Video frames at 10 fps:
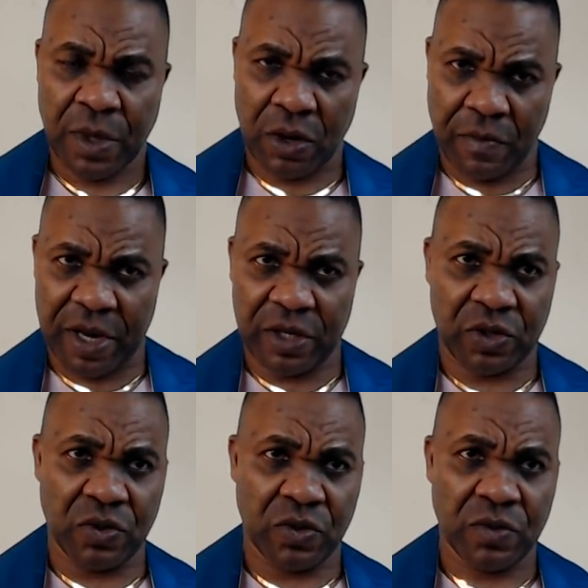Number
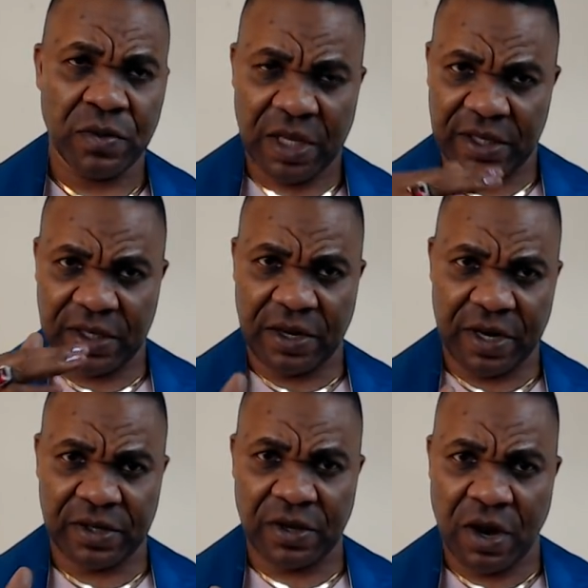two, the
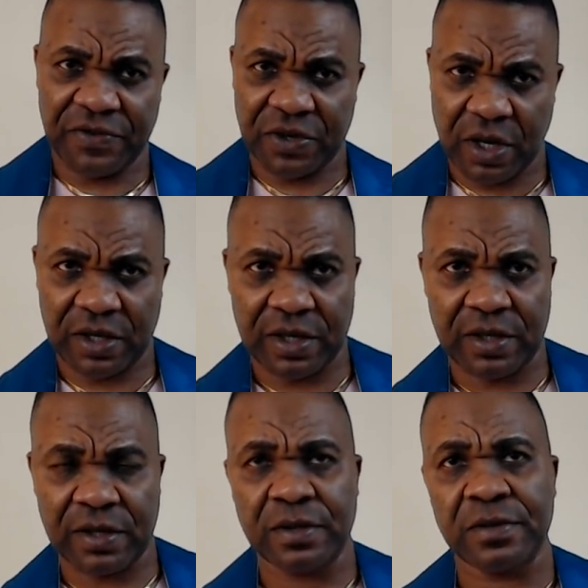secrets of success.